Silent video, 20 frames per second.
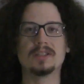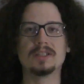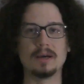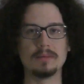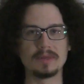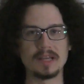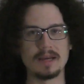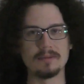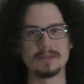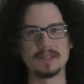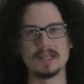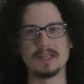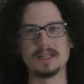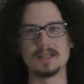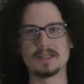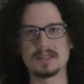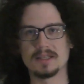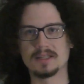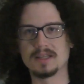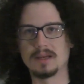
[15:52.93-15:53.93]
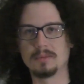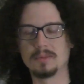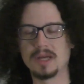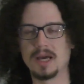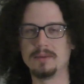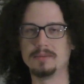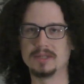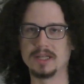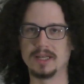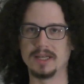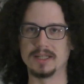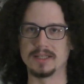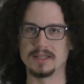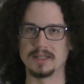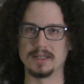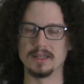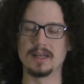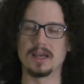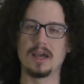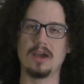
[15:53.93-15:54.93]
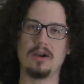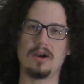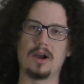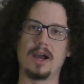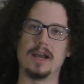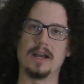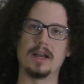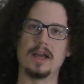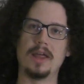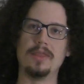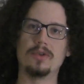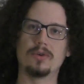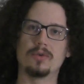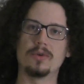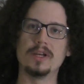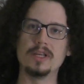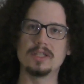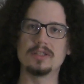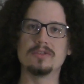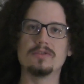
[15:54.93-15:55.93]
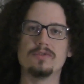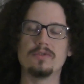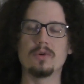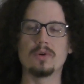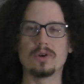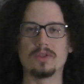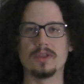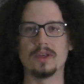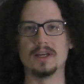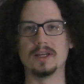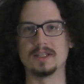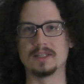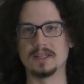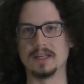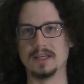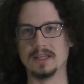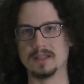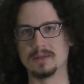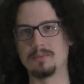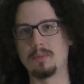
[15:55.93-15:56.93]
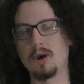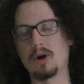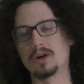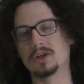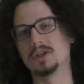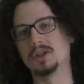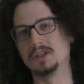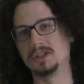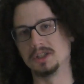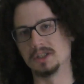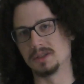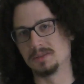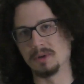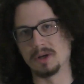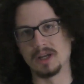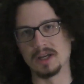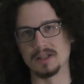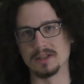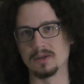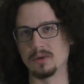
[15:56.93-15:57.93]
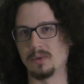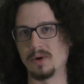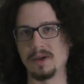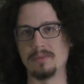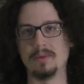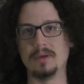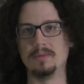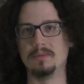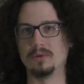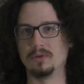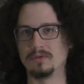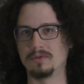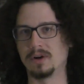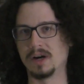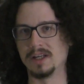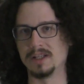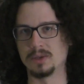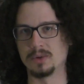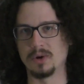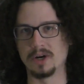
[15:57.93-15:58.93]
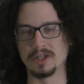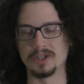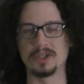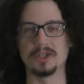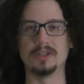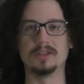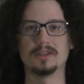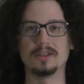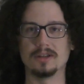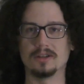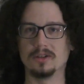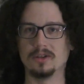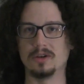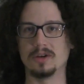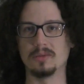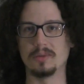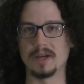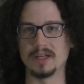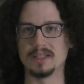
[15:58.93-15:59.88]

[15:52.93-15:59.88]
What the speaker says: When we're dealing with a two-tailed test, that's not always the case, right? Sometimes it is, sometimes it isn't,